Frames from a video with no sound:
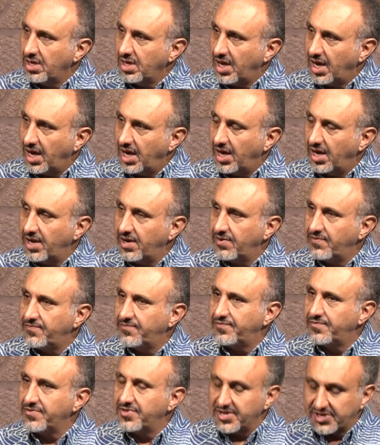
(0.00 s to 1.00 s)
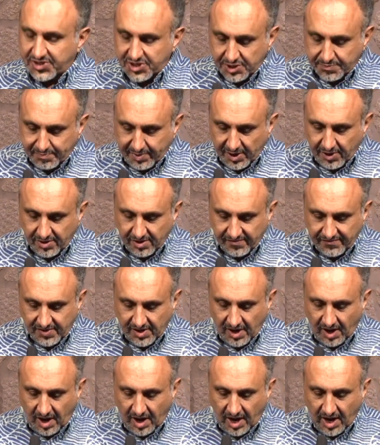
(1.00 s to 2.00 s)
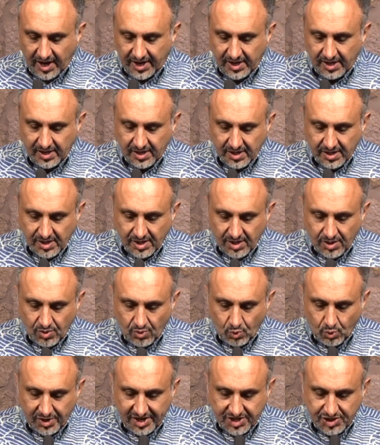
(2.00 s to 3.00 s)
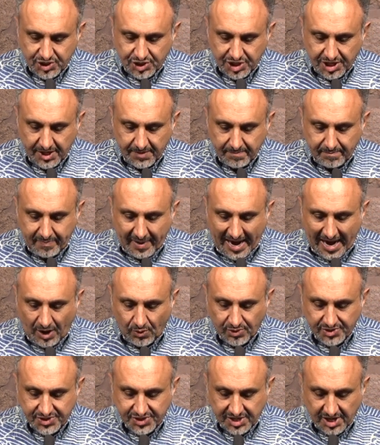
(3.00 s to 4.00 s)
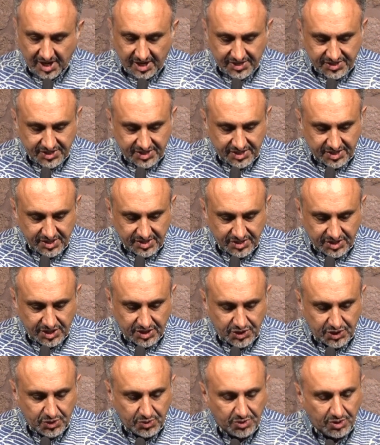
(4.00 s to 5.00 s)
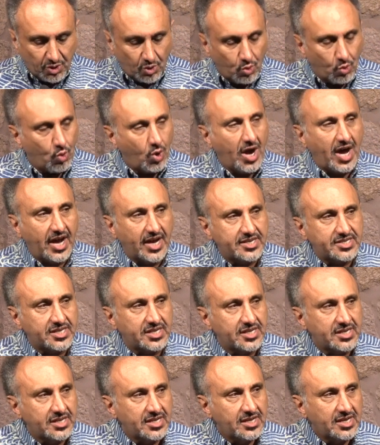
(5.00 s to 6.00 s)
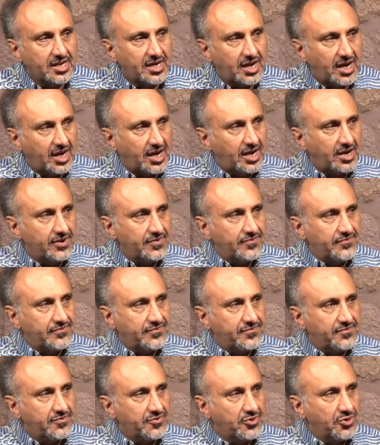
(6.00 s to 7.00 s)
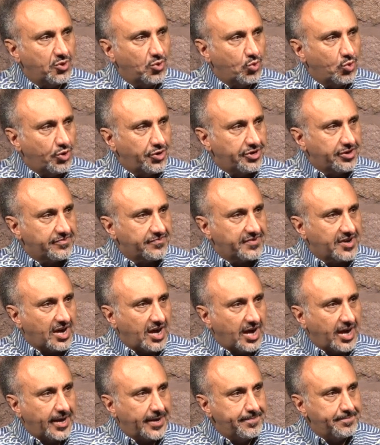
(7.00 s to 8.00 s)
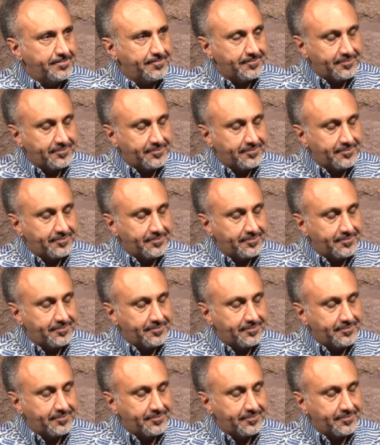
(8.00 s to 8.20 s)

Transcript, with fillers: of the Spirit of God, which empowers us to do the what of the Word of God.